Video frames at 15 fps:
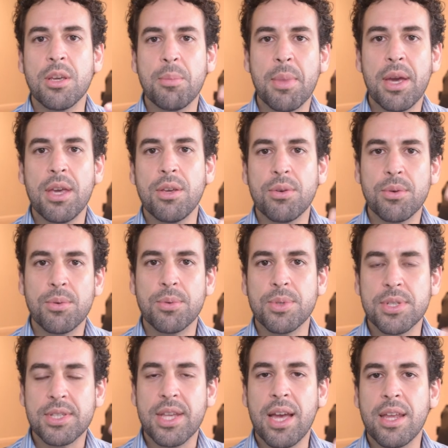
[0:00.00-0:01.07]
email
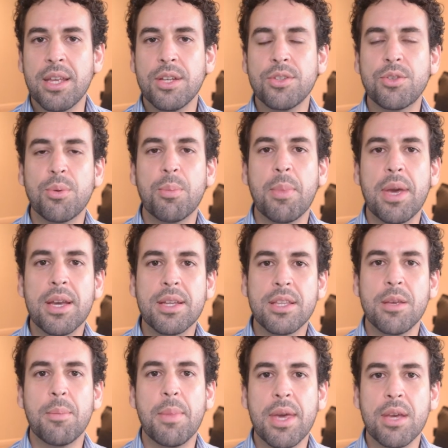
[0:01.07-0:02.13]
setting to make
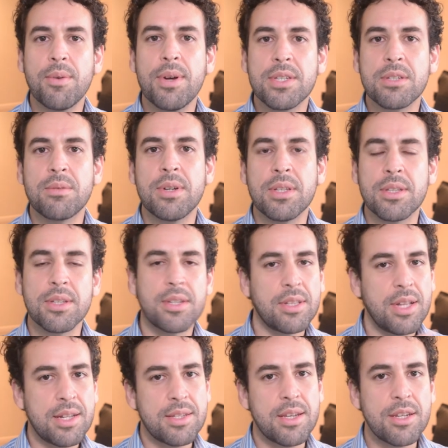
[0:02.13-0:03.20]
the email as read?
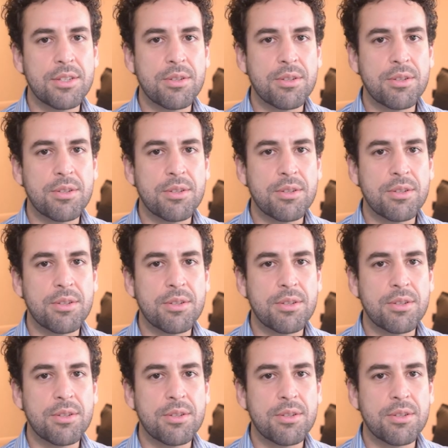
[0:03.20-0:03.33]
Let's see the